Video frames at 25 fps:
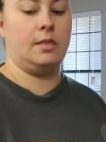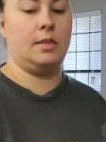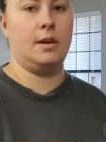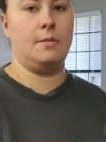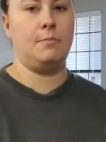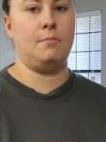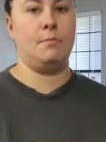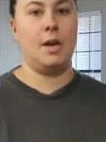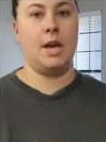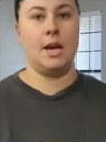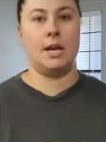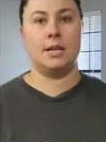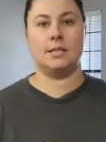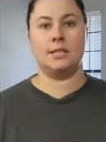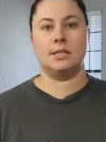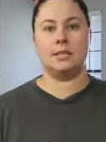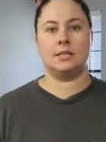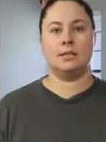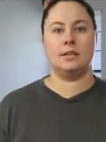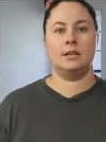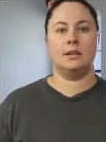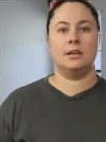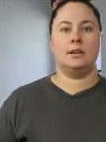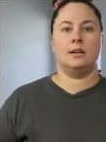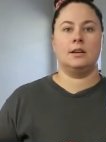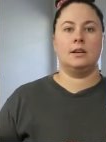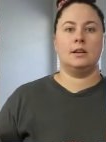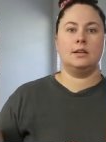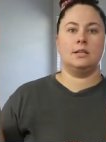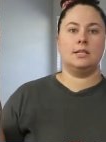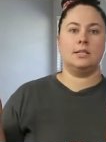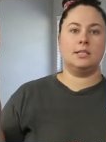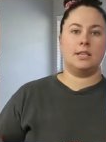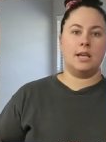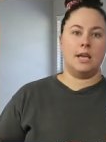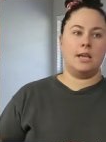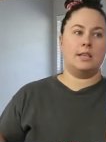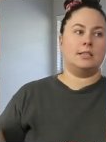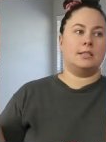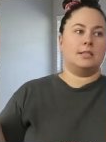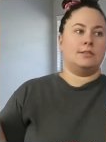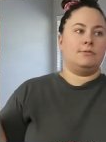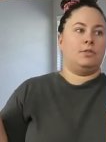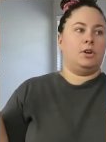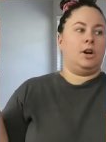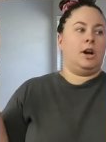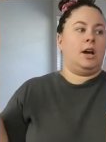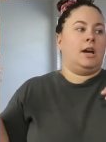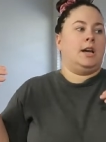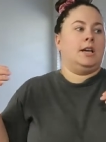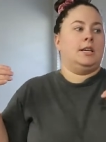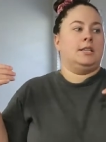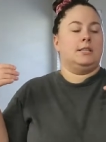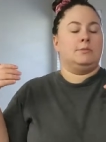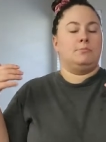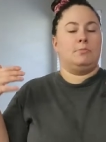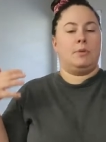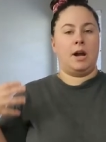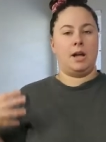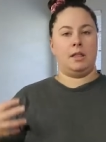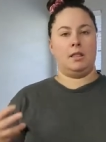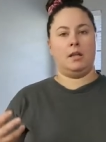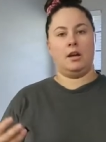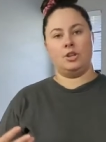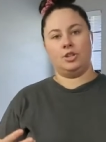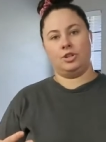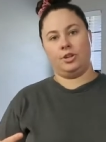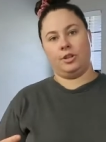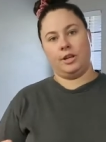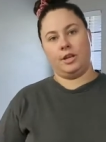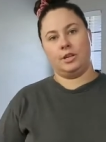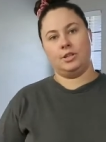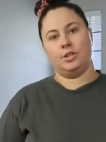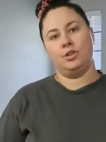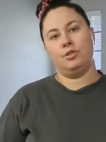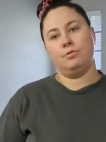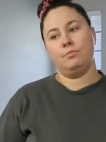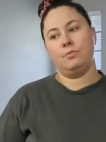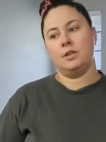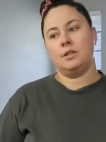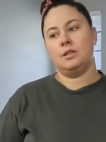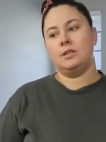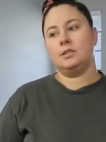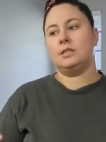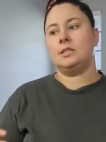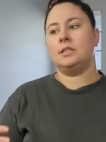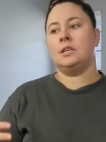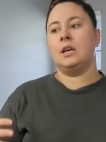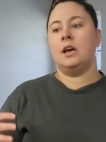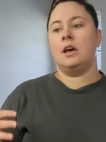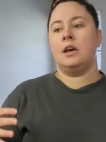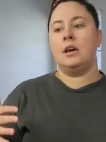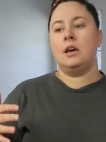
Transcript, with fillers: that makes sense for us biologically as humans